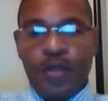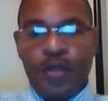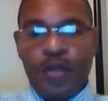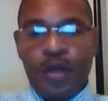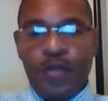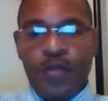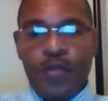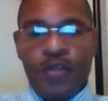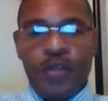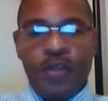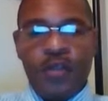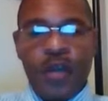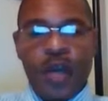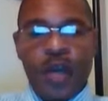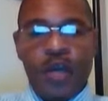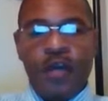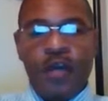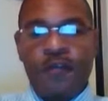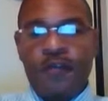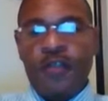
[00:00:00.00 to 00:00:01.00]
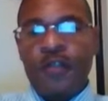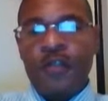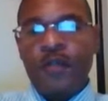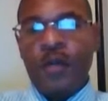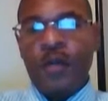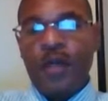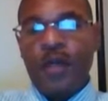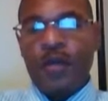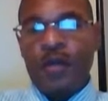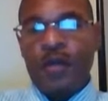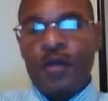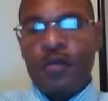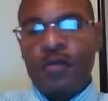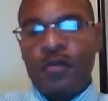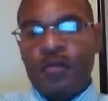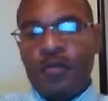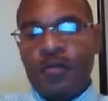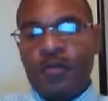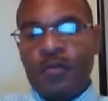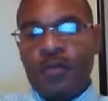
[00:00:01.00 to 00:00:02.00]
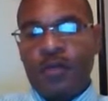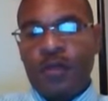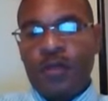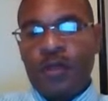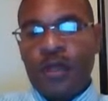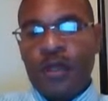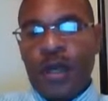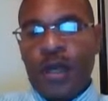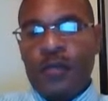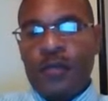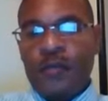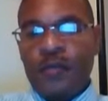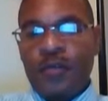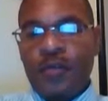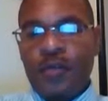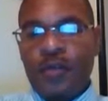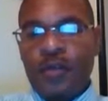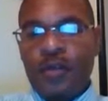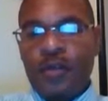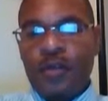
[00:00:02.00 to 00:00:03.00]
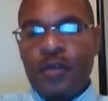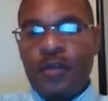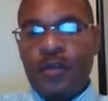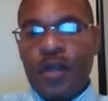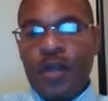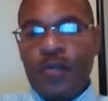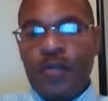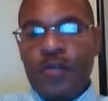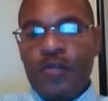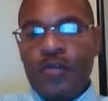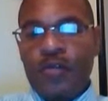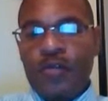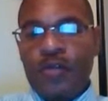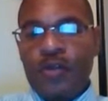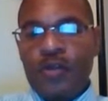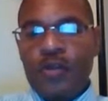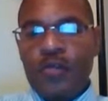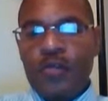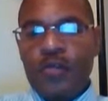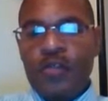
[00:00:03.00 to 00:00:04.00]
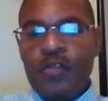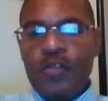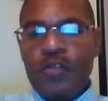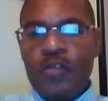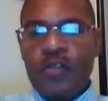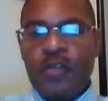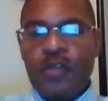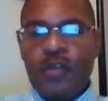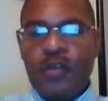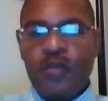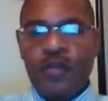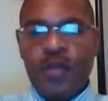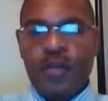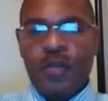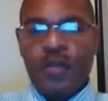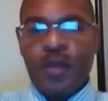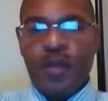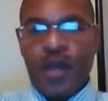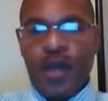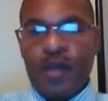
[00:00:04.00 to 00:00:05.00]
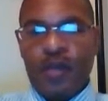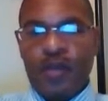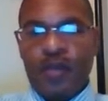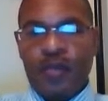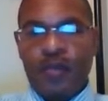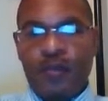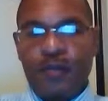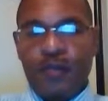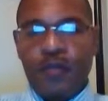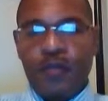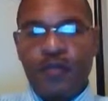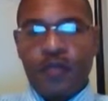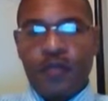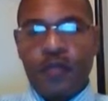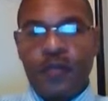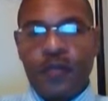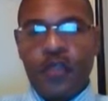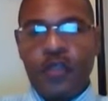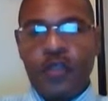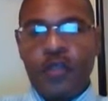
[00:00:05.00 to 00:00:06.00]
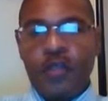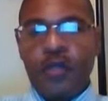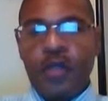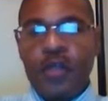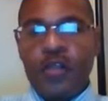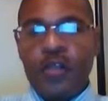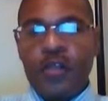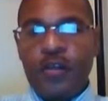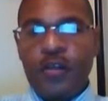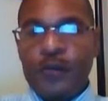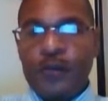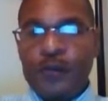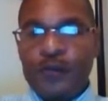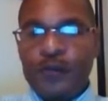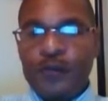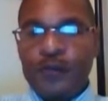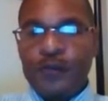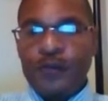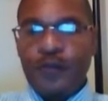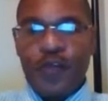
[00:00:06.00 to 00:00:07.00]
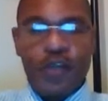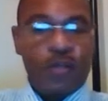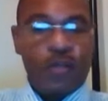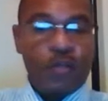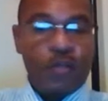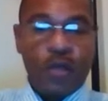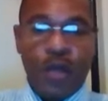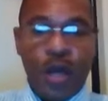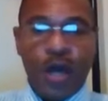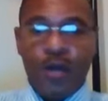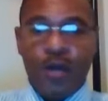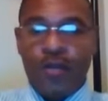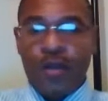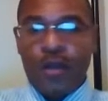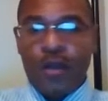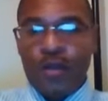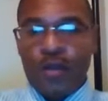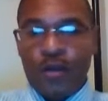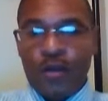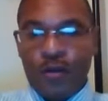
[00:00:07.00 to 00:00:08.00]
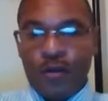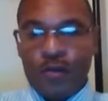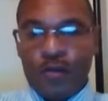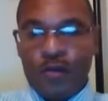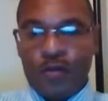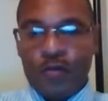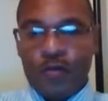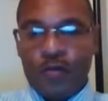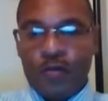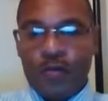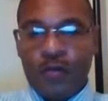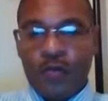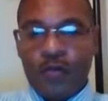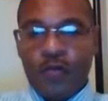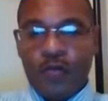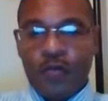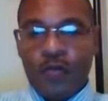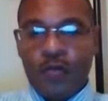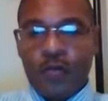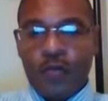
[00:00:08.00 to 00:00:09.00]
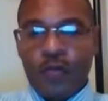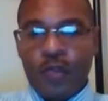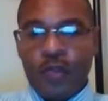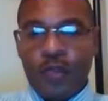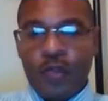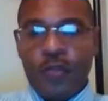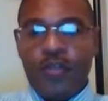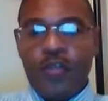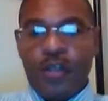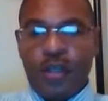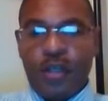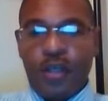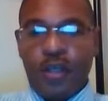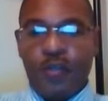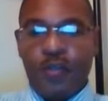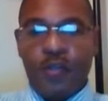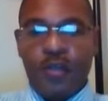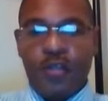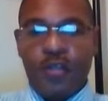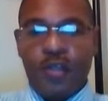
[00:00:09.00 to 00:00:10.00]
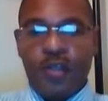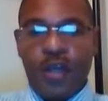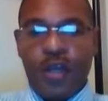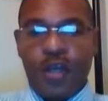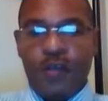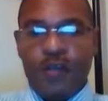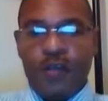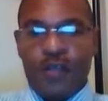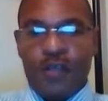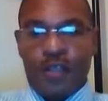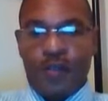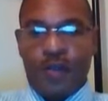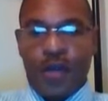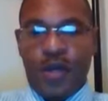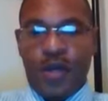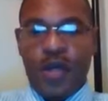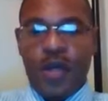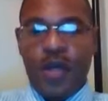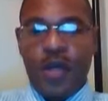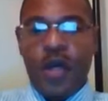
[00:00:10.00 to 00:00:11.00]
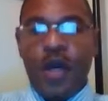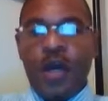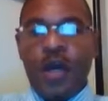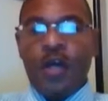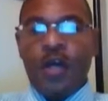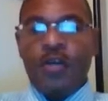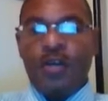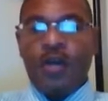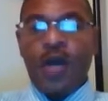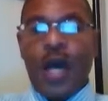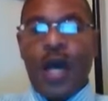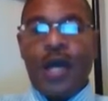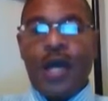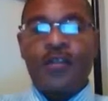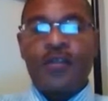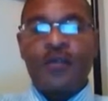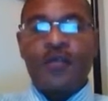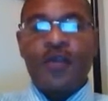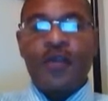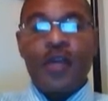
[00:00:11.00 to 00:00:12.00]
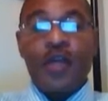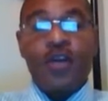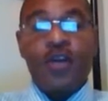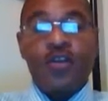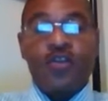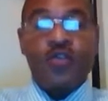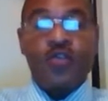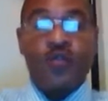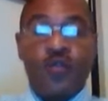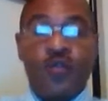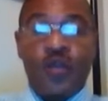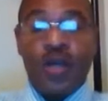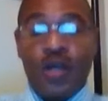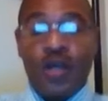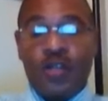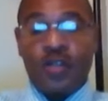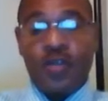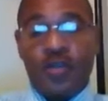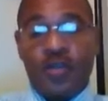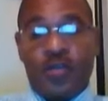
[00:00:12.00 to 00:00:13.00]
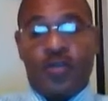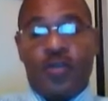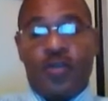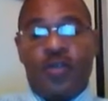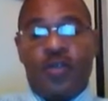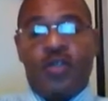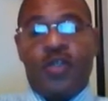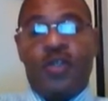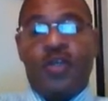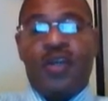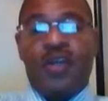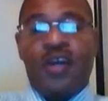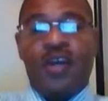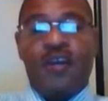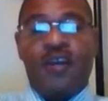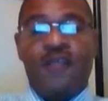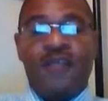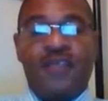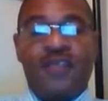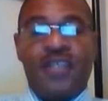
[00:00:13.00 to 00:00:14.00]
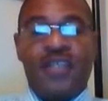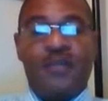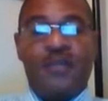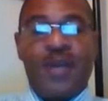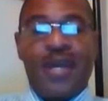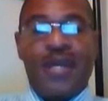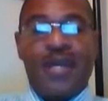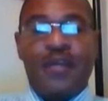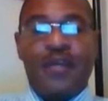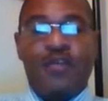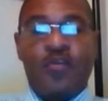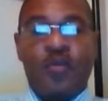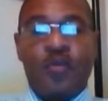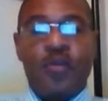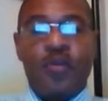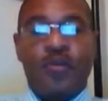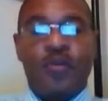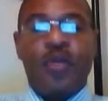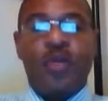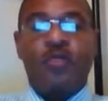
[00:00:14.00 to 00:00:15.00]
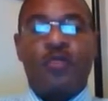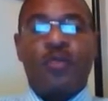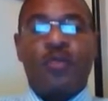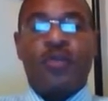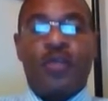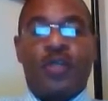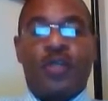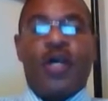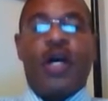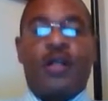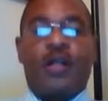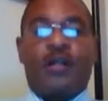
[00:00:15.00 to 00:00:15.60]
How much did KFC make in the last few years? How much does this company make? Anybody know? Anybody out there know? Let me tell you how much KFC made. As of the year 2013, KFC made $23 billion.